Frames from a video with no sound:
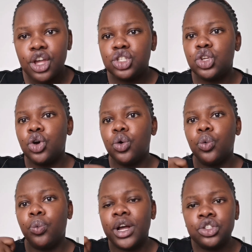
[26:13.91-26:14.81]

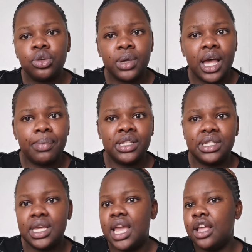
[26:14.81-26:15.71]
So once you become a
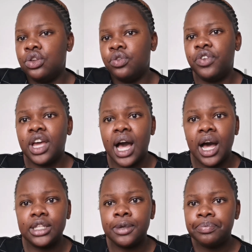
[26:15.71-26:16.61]
CA and you figure
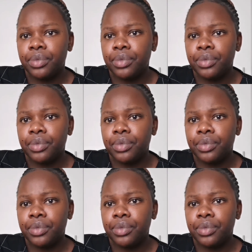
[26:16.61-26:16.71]
out,